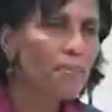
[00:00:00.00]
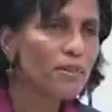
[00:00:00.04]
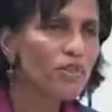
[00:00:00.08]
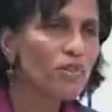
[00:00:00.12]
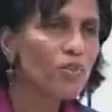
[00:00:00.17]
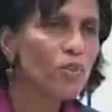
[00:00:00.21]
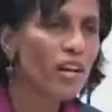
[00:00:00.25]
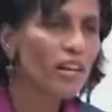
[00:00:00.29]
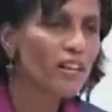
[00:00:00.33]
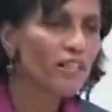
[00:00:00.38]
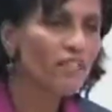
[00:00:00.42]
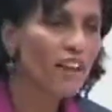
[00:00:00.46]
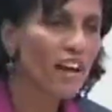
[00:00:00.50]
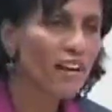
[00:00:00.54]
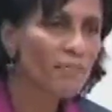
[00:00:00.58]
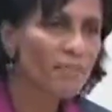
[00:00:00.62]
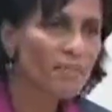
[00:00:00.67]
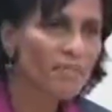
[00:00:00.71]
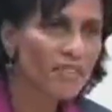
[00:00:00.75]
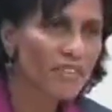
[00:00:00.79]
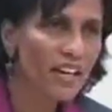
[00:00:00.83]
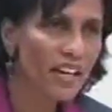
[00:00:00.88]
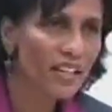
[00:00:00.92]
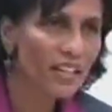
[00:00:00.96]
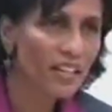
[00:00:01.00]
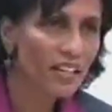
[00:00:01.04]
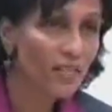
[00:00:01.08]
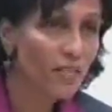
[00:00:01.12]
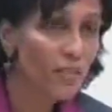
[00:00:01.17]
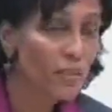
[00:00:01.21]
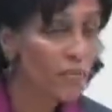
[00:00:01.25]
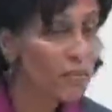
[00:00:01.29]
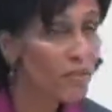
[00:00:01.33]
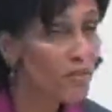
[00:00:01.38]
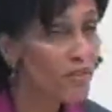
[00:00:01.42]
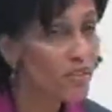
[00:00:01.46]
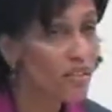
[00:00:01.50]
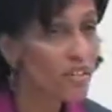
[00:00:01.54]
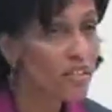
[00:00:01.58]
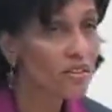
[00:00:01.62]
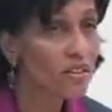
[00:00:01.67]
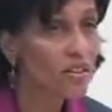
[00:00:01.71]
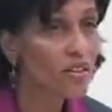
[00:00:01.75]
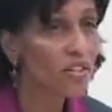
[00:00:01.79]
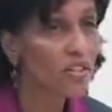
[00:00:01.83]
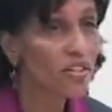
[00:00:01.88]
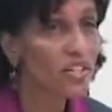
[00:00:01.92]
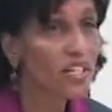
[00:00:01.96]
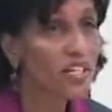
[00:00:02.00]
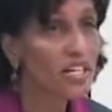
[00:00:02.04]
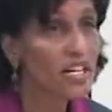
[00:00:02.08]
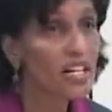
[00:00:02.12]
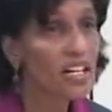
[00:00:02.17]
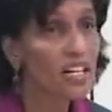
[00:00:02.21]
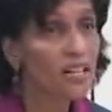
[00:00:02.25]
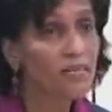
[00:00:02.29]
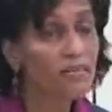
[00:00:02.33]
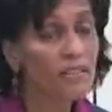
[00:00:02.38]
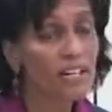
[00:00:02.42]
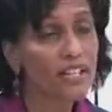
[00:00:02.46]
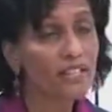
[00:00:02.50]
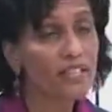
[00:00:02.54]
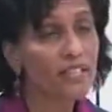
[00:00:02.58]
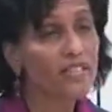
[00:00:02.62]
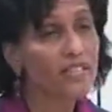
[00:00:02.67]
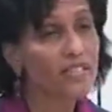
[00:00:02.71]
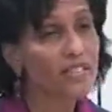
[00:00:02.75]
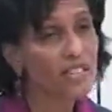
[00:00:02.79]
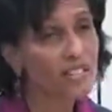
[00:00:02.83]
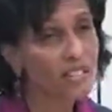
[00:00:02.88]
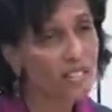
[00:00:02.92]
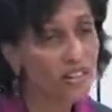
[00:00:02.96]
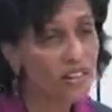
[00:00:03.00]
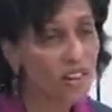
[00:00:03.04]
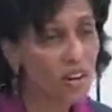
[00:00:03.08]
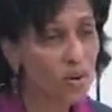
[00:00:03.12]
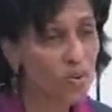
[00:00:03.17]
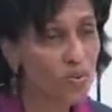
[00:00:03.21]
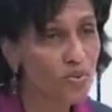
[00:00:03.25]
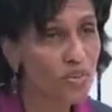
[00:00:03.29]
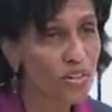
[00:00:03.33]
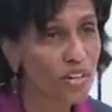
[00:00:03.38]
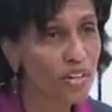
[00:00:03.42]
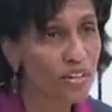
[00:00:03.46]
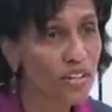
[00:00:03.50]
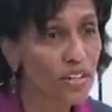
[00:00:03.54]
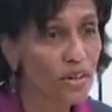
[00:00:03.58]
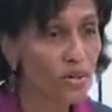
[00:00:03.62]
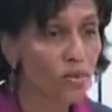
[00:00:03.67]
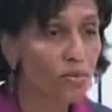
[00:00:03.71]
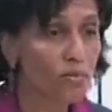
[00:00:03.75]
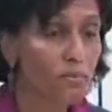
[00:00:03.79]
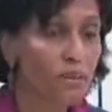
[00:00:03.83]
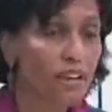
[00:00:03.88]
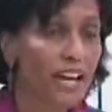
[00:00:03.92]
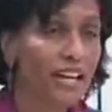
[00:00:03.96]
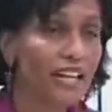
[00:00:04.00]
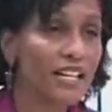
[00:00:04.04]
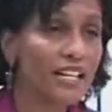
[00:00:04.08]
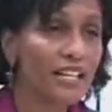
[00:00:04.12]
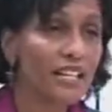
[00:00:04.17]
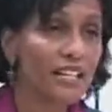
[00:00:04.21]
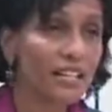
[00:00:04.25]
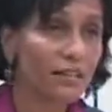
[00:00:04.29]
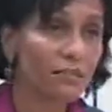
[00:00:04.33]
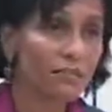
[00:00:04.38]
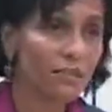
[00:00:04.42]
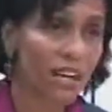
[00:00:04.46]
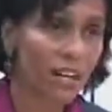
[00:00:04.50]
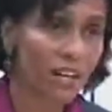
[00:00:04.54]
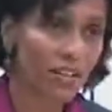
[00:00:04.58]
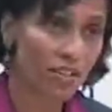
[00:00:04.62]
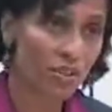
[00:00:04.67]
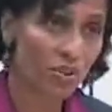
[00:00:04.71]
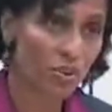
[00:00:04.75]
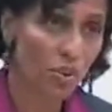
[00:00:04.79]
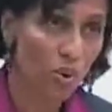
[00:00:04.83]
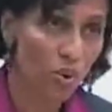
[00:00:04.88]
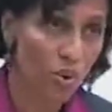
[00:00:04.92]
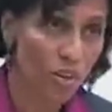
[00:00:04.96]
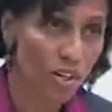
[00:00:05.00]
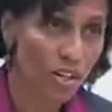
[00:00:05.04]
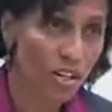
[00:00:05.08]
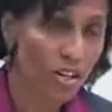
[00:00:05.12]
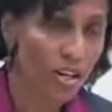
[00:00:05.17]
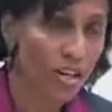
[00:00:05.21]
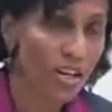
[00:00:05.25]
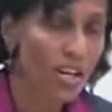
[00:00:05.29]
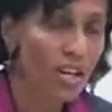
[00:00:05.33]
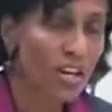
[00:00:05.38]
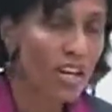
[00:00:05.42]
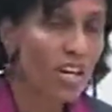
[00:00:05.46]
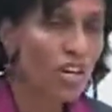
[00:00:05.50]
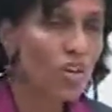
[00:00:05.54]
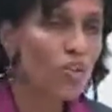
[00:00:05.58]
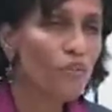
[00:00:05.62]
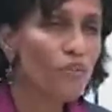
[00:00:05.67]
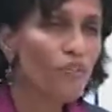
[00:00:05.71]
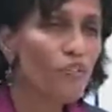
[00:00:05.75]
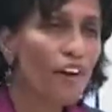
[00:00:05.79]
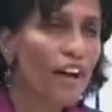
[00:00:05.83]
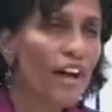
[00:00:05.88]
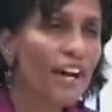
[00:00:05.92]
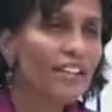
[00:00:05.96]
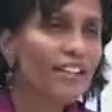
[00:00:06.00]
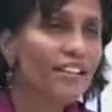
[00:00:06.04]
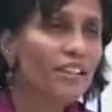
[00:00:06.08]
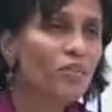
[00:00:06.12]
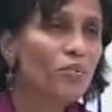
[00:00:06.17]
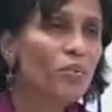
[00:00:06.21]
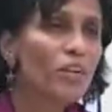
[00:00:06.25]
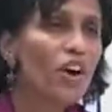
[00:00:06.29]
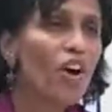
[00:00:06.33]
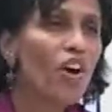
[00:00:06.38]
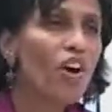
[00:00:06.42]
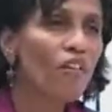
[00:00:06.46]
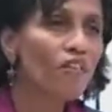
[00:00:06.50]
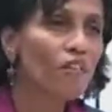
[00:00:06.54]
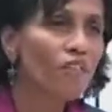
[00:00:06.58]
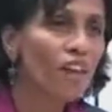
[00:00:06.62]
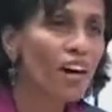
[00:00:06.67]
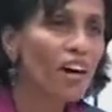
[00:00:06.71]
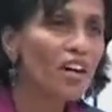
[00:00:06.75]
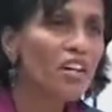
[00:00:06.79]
is 25%, and for persons earning incomes less than 60,000, they don't pay any income tax at all. You find that we offer a